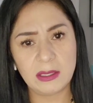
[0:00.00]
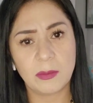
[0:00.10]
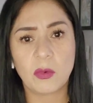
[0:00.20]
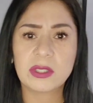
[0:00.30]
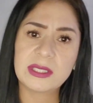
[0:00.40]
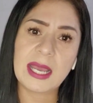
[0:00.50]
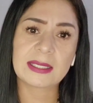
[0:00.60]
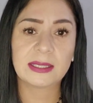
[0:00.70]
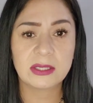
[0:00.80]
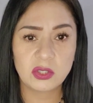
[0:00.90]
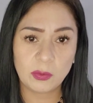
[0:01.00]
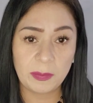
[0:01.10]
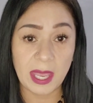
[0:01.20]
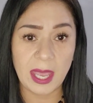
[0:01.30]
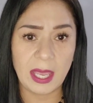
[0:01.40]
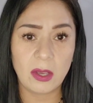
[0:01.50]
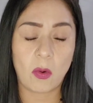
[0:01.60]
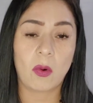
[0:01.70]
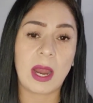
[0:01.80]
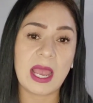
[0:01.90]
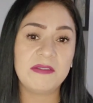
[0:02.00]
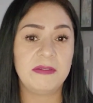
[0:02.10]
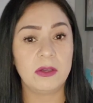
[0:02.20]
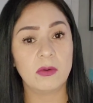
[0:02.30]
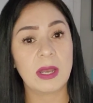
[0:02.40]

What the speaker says: the more taxes you pay, or I feel